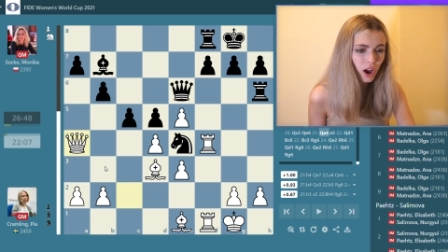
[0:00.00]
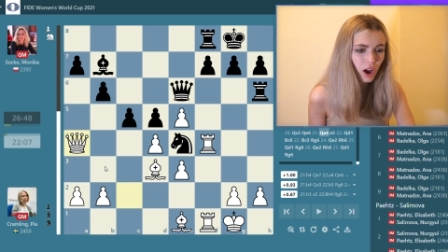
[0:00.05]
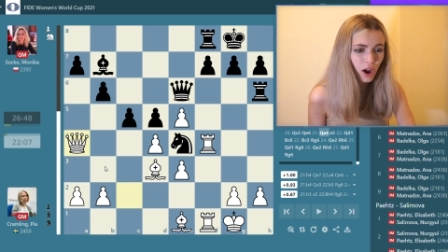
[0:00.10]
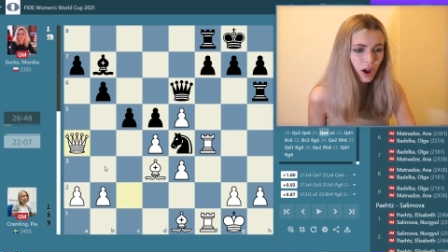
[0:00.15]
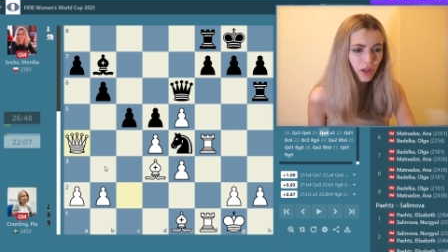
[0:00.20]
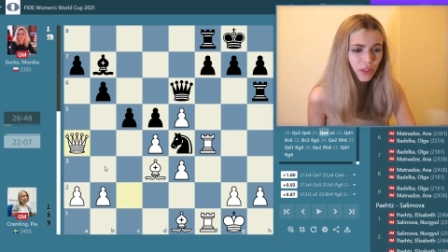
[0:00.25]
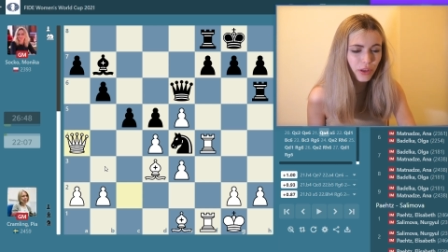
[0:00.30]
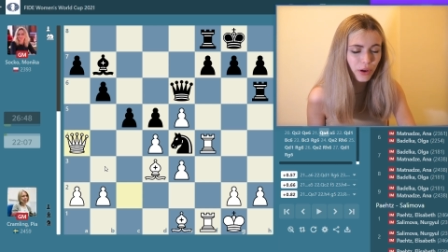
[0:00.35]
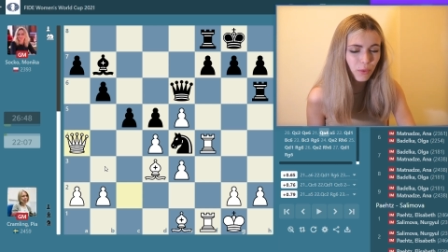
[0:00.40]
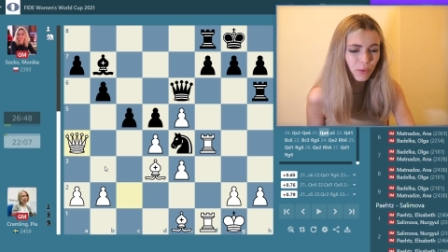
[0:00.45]

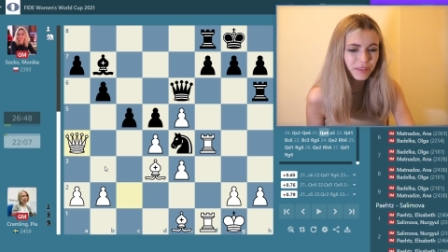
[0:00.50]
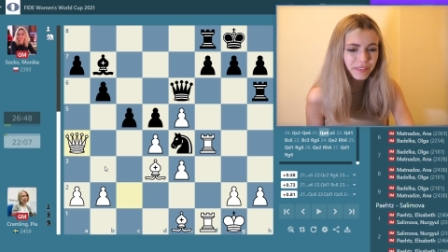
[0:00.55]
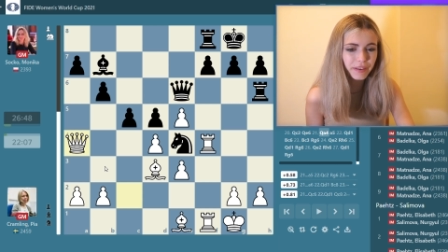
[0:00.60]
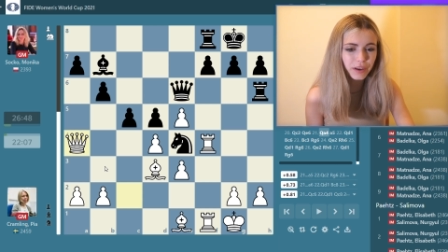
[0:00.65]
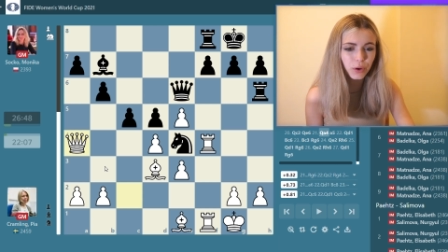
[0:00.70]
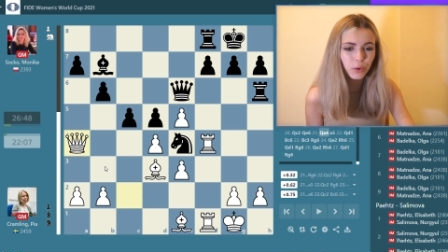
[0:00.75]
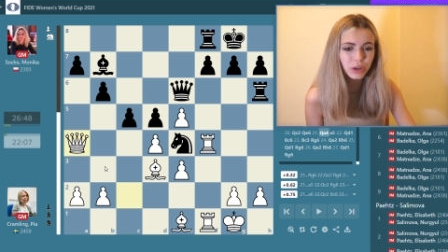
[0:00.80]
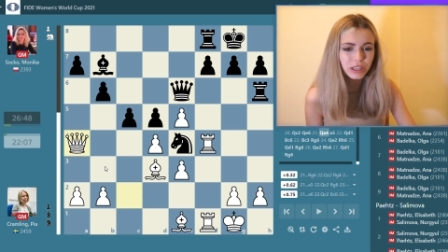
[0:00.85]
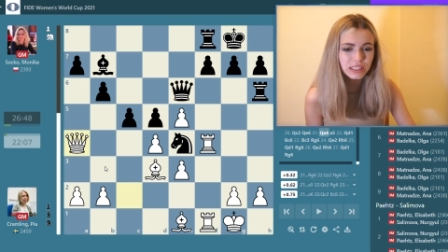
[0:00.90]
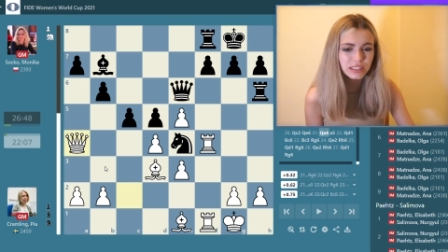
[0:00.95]
Although when the
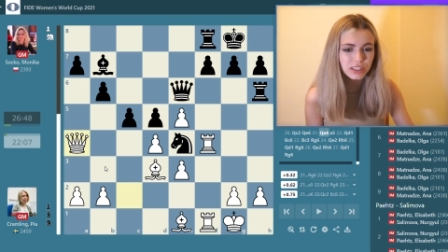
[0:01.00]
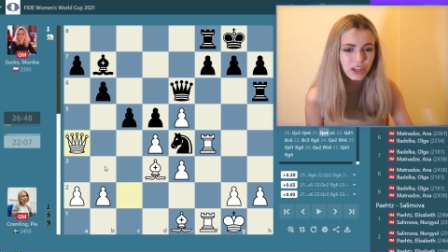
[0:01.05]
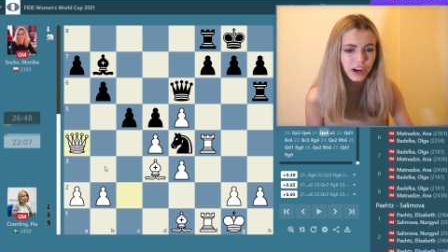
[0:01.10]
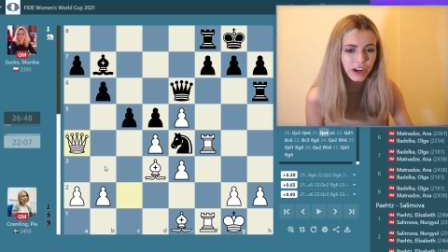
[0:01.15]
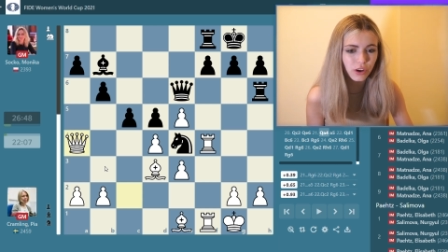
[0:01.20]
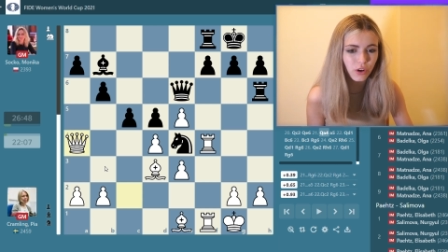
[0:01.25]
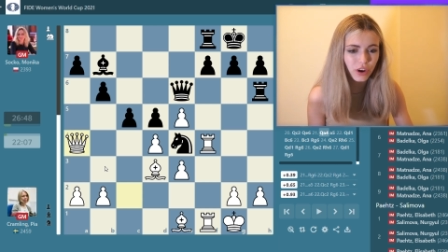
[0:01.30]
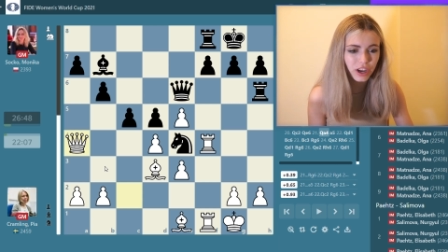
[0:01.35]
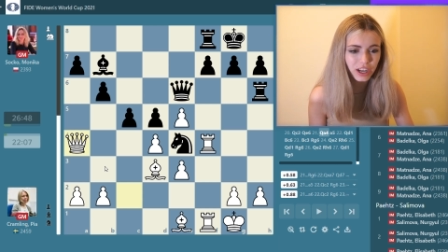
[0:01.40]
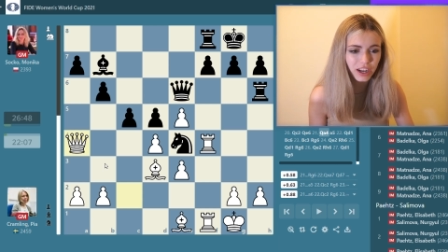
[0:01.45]
queen
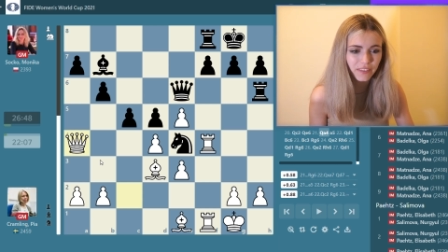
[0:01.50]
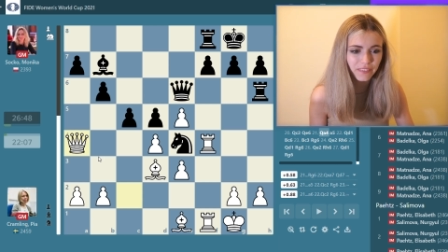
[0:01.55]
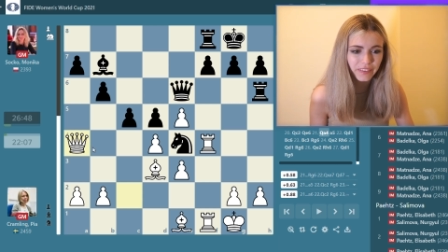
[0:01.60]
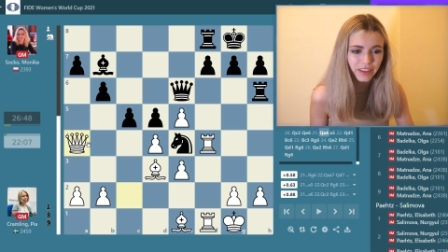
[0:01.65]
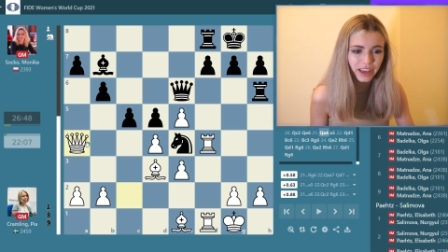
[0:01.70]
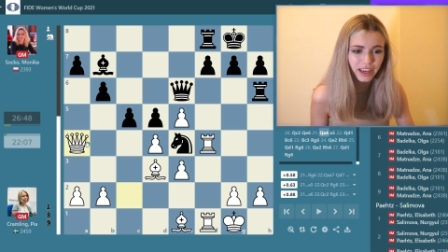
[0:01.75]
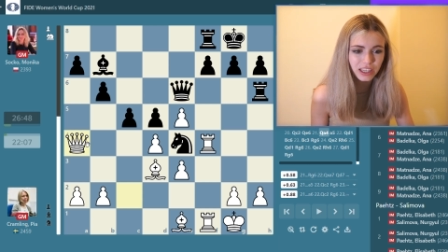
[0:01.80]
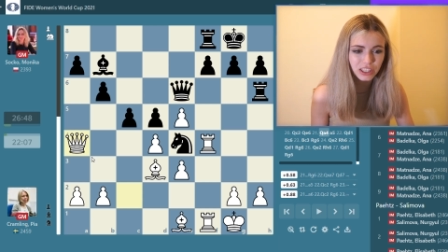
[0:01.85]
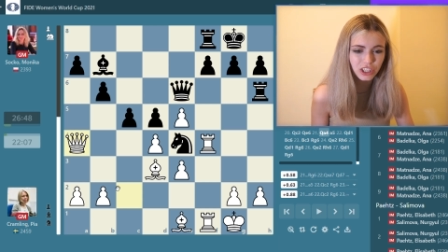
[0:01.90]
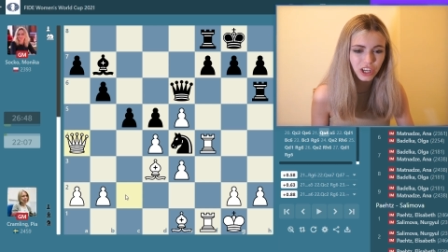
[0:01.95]
started going
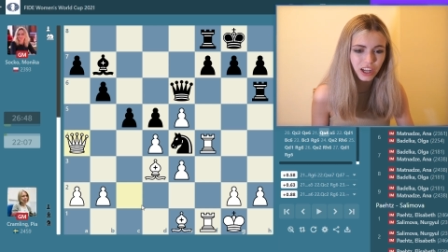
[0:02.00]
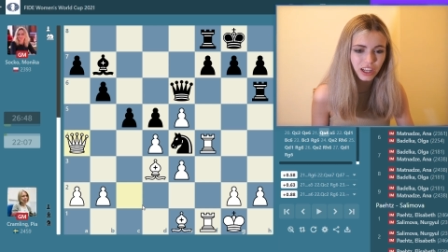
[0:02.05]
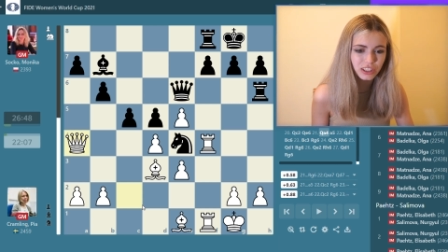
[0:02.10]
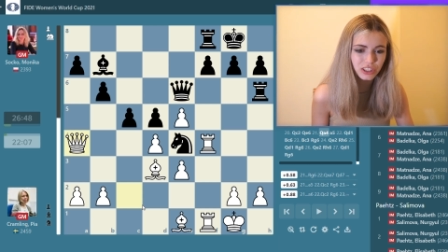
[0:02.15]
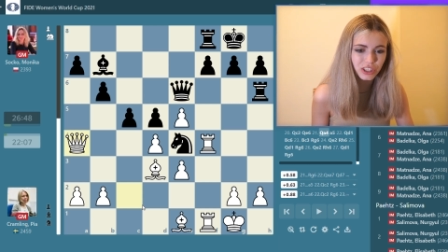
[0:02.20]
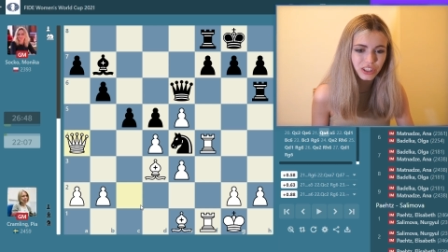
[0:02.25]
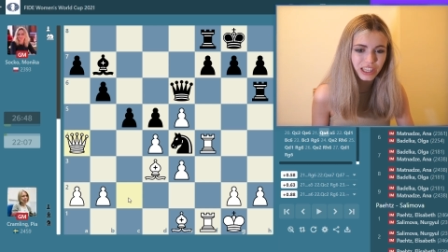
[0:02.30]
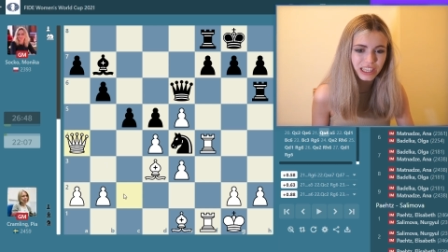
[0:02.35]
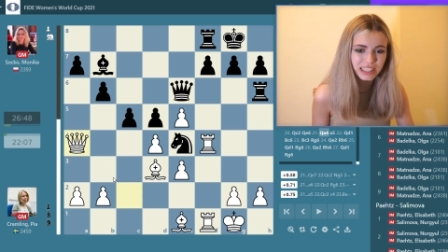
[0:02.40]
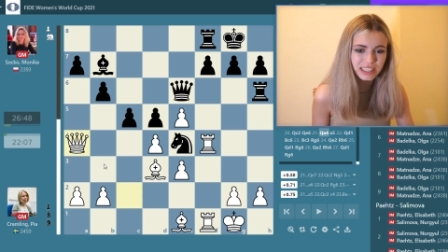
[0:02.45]

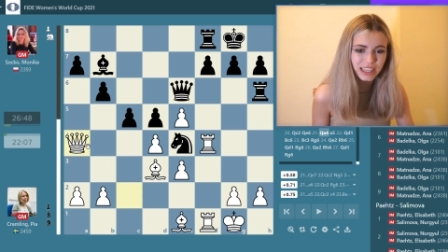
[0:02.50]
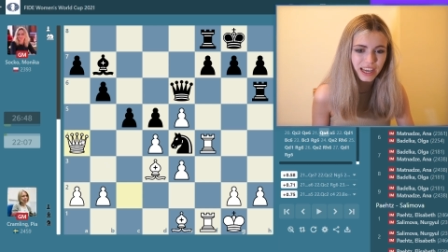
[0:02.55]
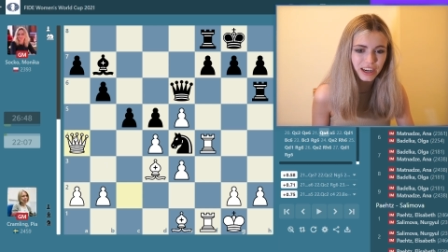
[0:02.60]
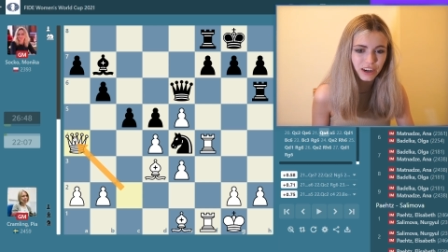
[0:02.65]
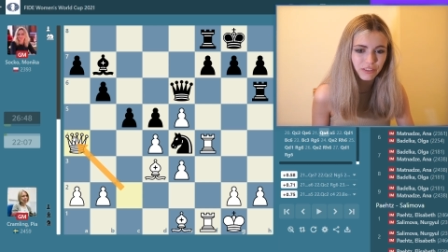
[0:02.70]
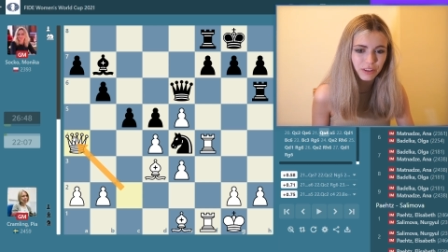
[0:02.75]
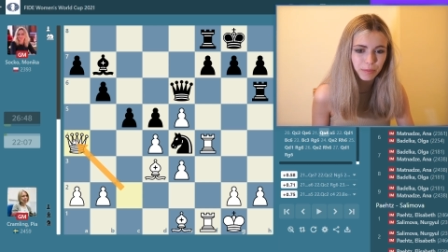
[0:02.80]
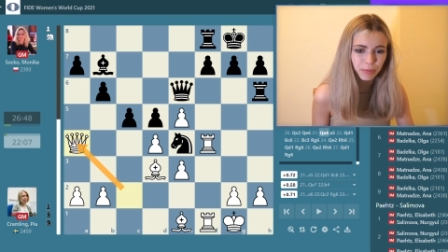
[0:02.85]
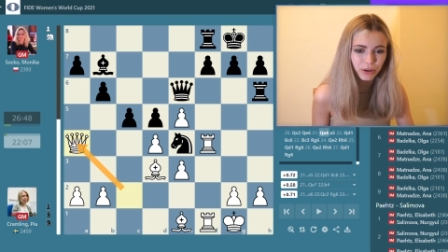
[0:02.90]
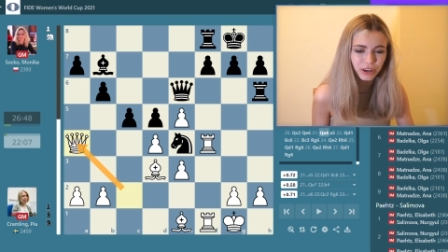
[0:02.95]
onto this side
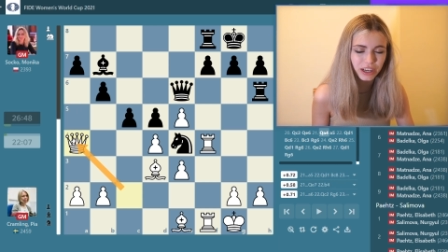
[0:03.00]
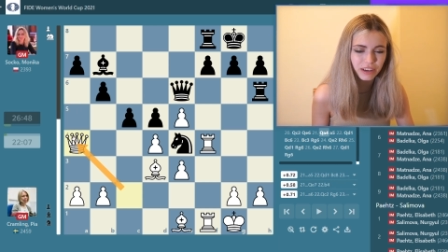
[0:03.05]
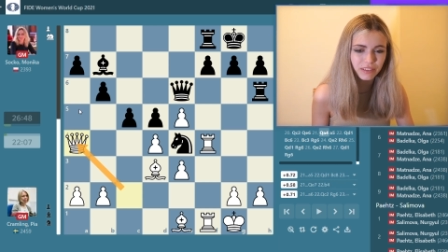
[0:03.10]
of the board,